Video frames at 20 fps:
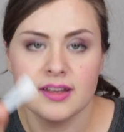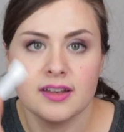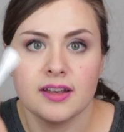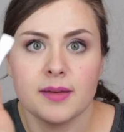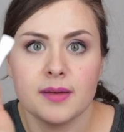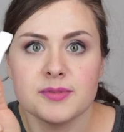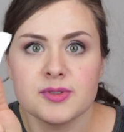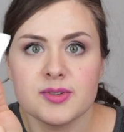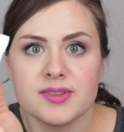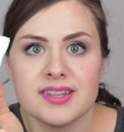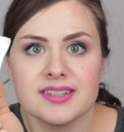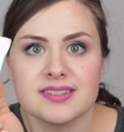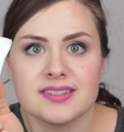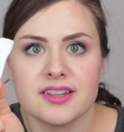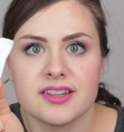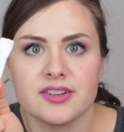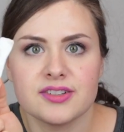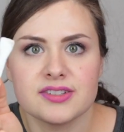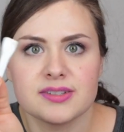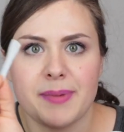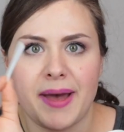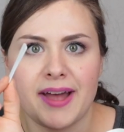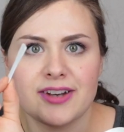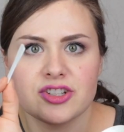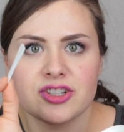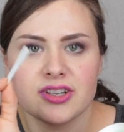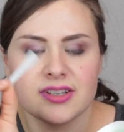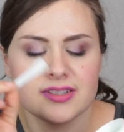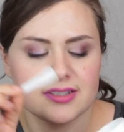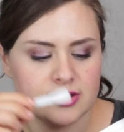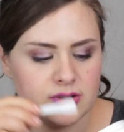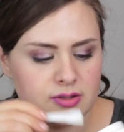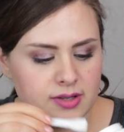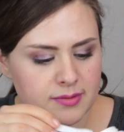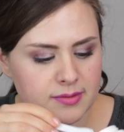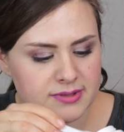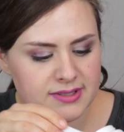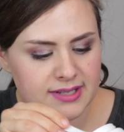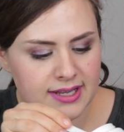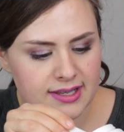Comes with this little spatula so you
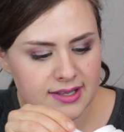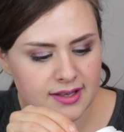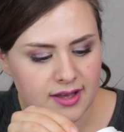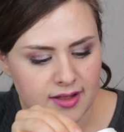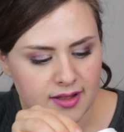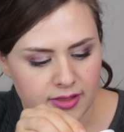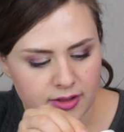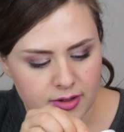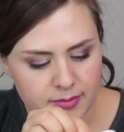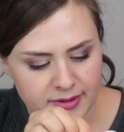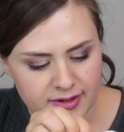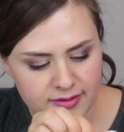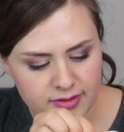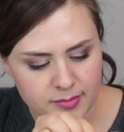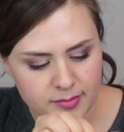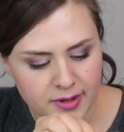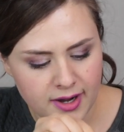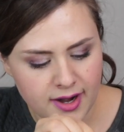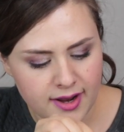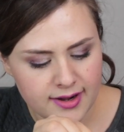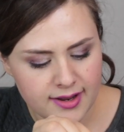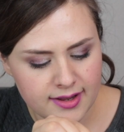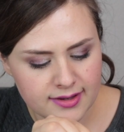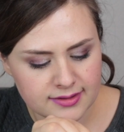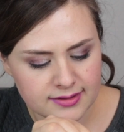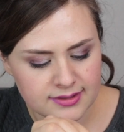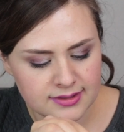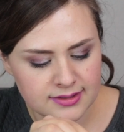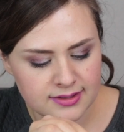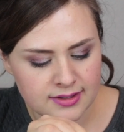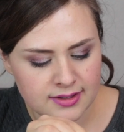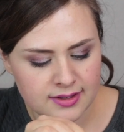can take a little bit of the product.